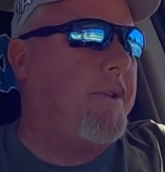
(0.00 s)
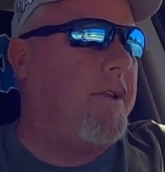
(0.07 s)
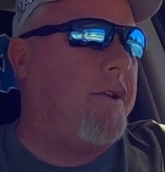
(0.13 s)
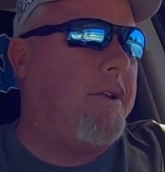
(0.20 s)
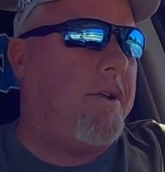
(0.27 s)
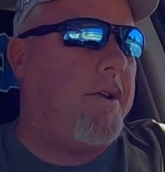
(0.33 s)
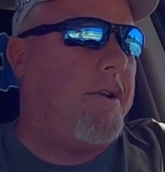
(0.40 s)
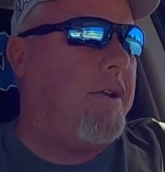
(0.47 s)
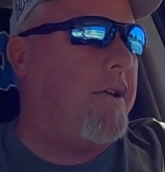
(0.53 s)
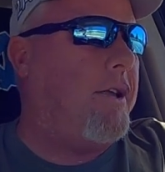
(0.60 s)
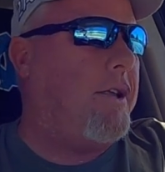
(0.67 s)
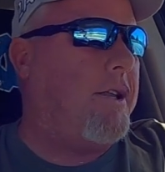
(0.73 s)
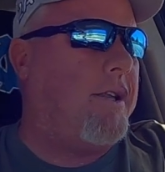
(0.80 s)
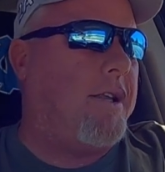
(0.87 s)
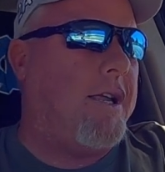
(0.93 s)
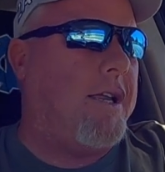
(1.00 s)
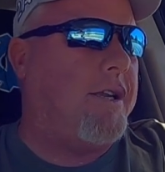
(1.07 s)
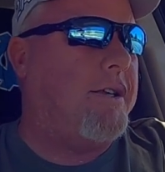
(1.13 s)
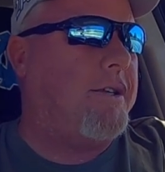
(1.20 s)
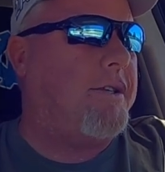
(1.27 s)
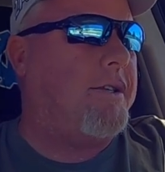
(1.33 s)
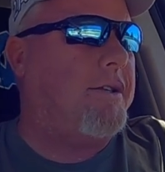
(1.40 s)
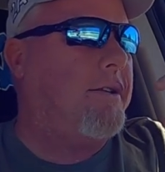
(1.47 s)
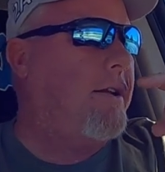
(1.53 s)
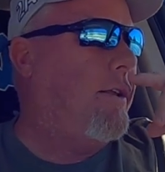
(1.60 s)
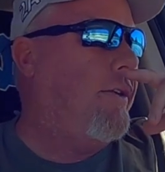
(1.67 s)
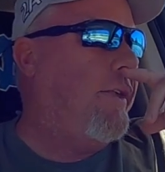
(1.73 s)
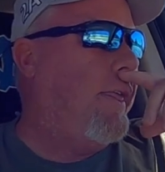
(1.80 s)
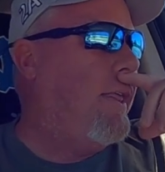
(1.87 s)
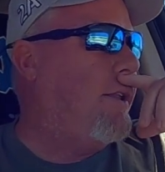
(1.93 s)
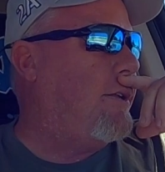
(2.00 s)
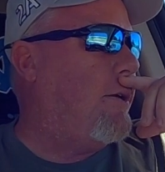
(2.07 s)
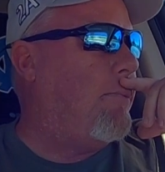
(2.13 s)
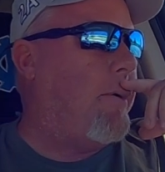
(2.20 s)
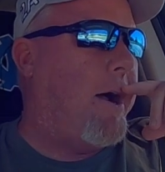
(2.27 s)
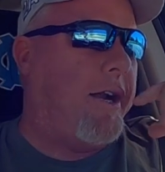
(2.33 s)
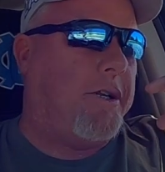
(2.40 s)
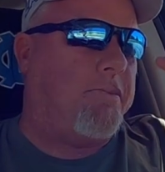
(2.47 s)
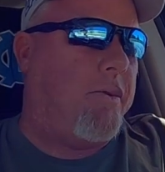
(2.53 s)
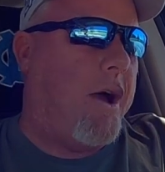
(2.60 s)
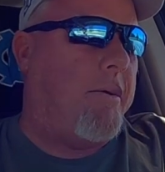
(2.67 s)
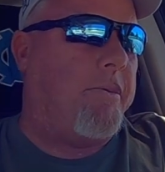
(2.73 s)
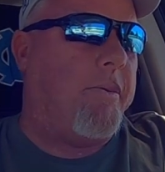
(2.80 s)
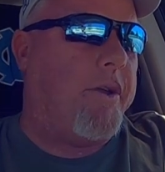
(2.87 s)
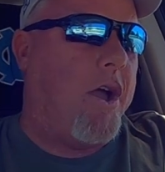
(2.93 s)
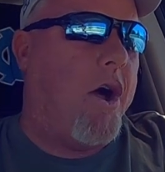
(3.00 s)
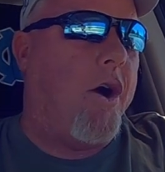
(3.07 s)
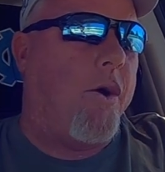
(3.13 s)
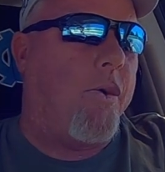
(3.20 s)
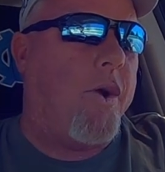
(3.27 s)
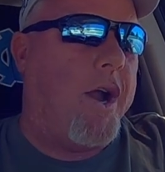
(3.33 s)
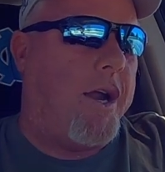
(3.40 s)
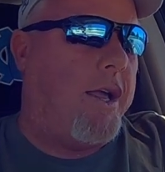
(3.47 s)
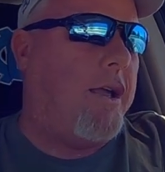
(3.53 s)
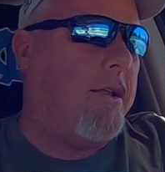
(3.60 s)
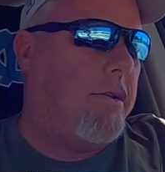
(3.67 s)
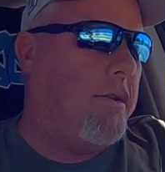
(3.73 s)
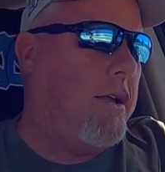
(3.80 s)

he just, somebody's probably already